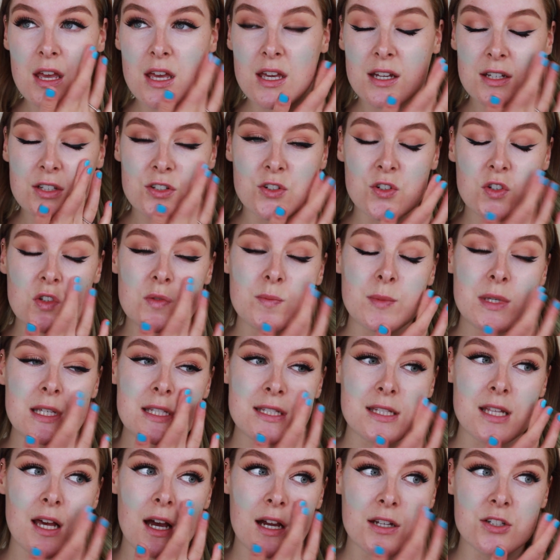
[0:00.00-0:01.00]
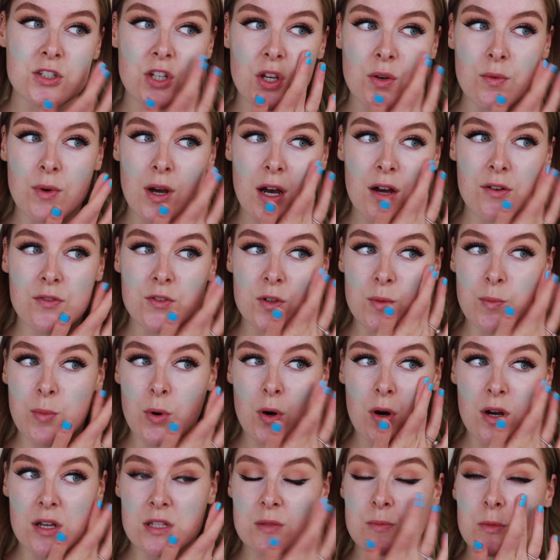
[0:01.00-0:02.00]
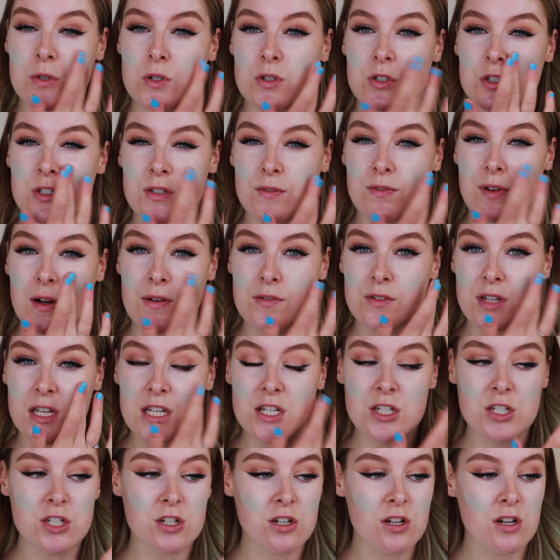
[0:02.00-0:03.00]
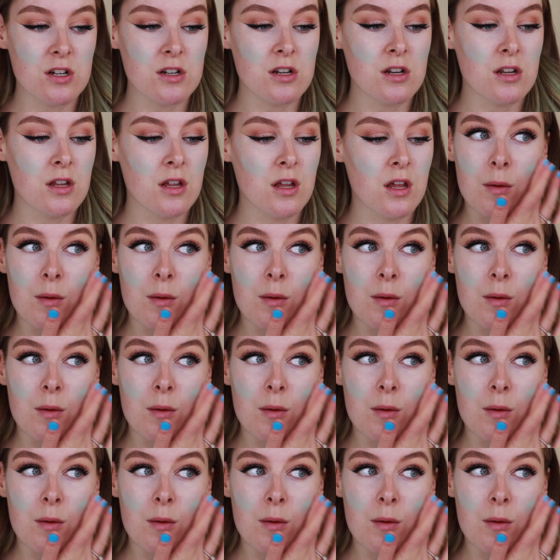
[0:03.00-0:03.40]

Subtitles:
it just means that I don't have to put as much foundation on.